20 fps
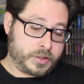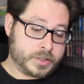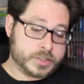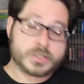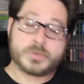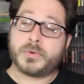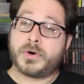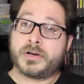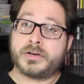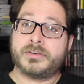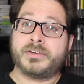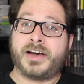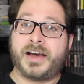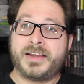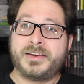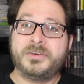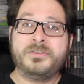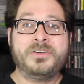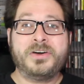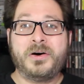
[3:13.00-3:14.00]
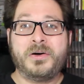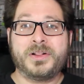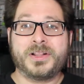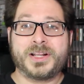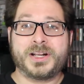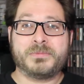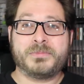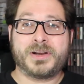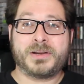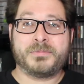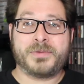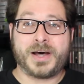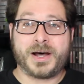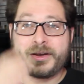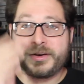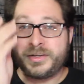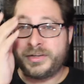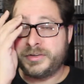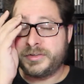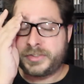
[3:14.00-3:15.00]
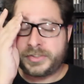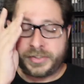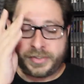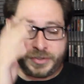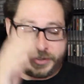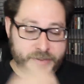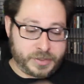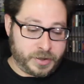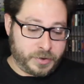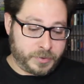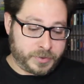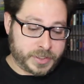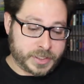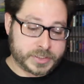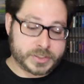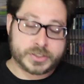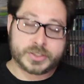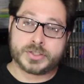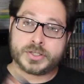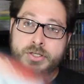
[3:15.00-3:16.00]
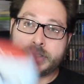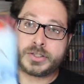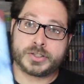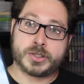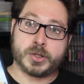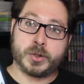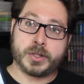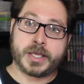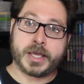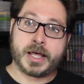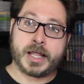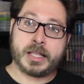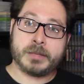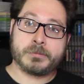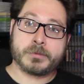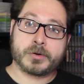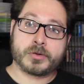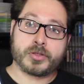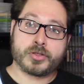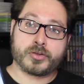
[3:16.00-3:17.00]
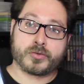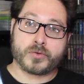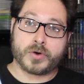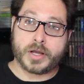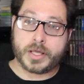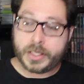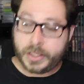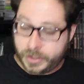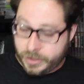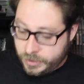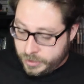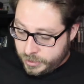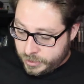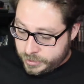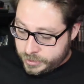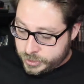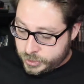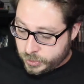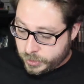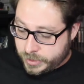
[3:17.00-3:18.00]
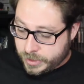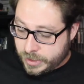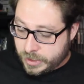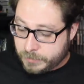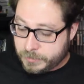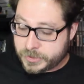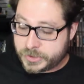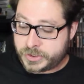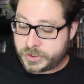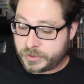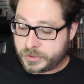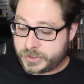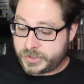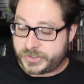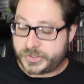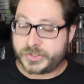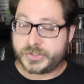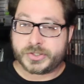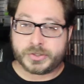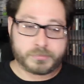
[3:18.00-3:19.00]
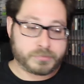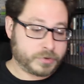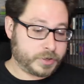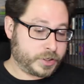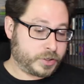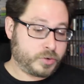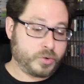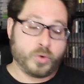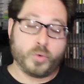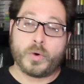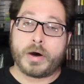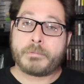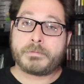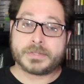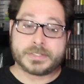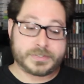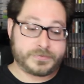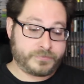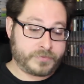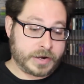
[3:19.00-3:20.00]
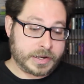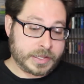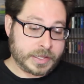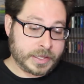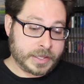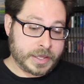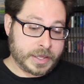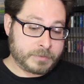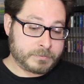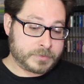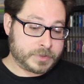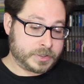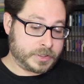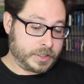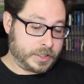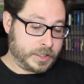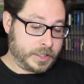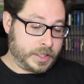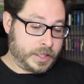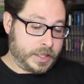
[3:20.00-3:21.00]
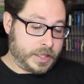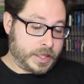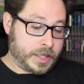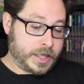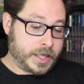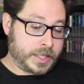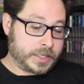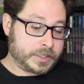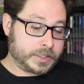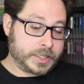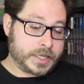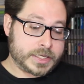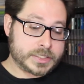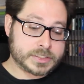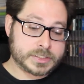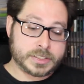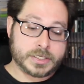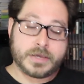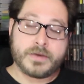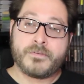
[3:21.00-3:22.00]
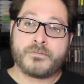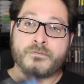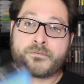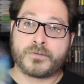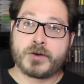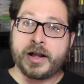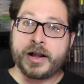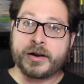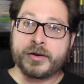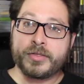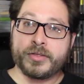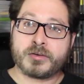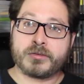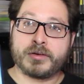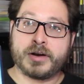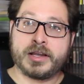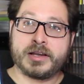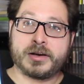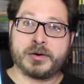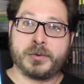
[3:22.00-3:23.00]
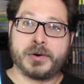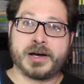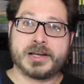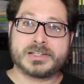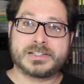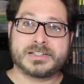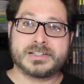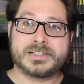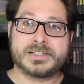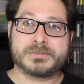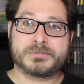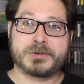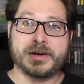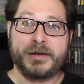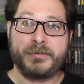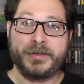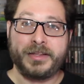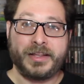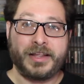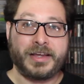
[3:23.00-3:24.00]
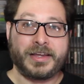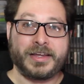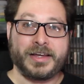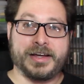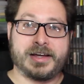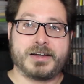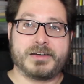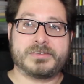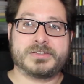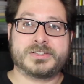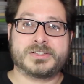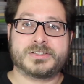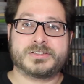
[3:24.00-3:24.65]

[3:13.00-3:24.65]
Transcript: this one I do know a little bit about, and you should too, and that's Soul Calibur three. Soul Calibur series is a pretty cool weapons fighting game. And lastly, Frogger the Great Quest. This is probably like a,